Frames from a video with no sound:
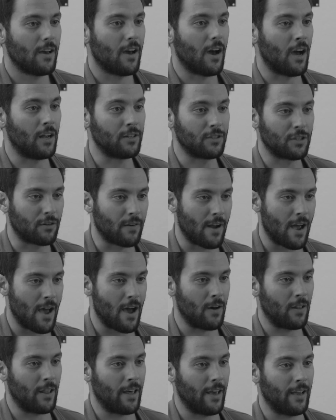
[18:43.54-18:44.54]

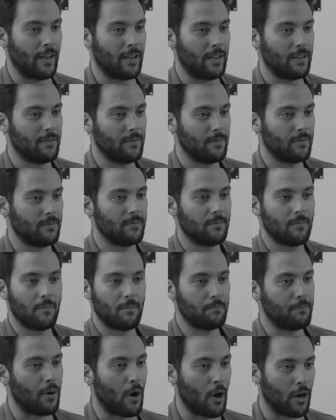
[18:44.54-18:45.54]
underground like
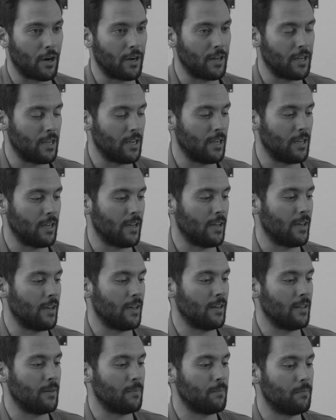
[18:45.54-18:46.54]
party,
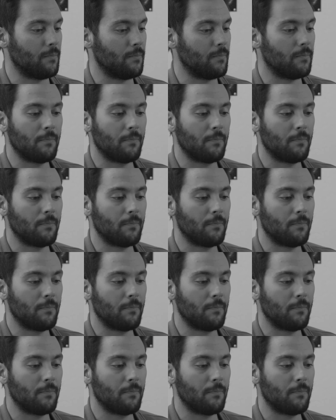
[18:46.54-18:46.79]
and it